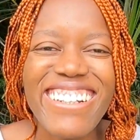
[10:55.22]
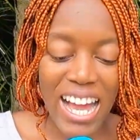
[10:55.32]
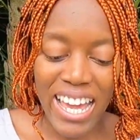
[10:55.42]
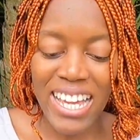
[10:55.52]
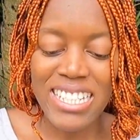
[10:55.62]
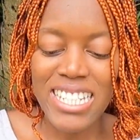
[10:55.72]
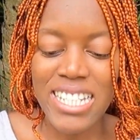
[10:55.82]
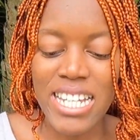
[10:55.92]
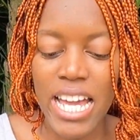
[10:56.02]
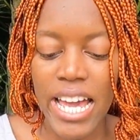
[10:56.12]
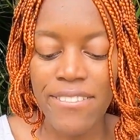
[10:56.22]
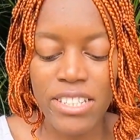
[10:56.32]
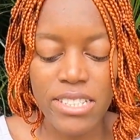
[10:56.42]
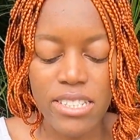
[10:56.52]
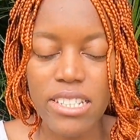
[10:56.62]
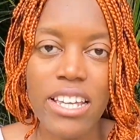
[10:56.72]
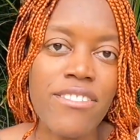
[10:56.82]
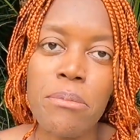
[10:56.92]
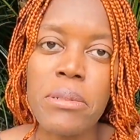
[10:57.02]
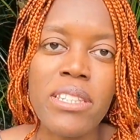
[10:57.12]
I actually haven't
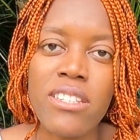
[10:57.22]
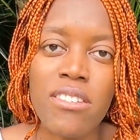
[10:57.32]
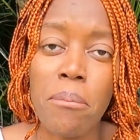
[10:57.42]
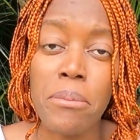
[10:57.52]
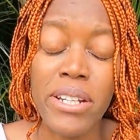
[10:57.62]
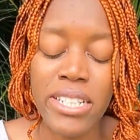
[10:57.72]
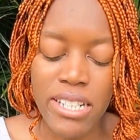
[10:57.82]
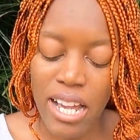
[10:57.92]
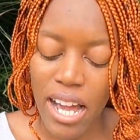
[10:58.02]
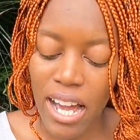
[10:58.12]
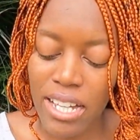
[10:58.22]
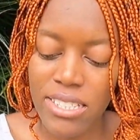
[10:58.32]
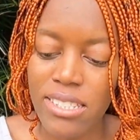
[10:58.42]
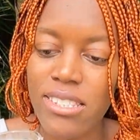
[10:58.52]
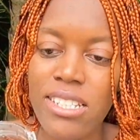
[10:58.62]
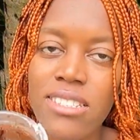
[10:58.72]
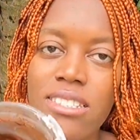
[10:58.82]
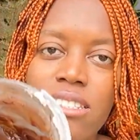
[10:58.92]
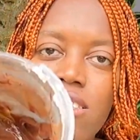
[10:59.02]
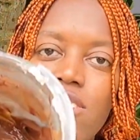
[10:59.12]
ever put this on bread. I just eat it